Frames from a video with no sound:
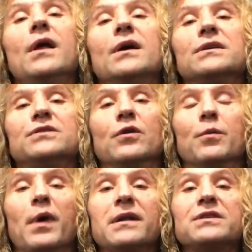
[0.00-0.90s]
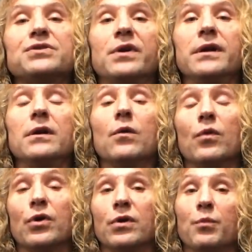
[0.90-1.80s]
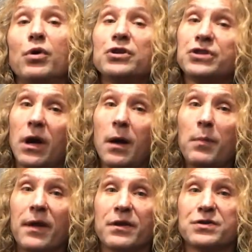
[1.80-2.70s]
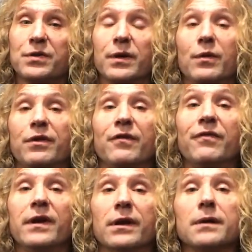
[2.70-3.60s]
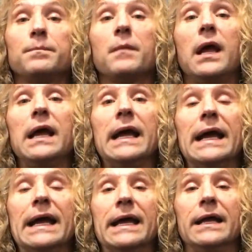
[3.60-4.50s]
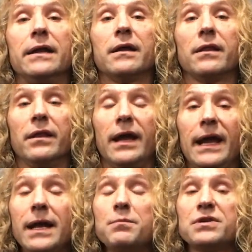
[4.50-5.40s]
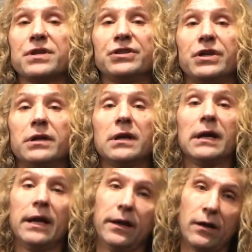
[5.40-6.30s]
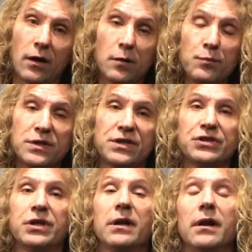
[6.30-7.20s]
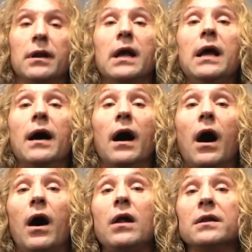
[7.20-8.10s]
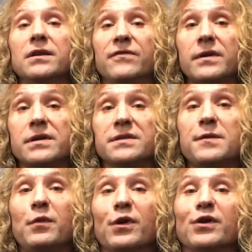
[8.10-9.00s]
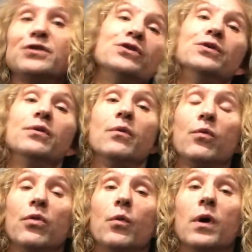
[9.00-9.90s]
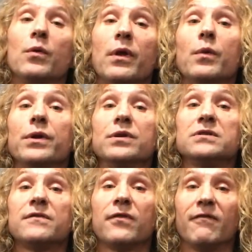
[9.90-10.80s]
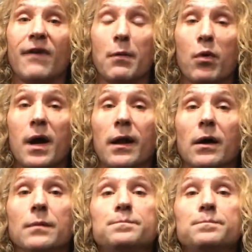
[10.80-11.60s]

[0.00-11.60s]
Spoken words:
So to bend a string, we're going to push up on the string with your finger, and the hand position and arm position all is very similar to the one that we used for vibrato.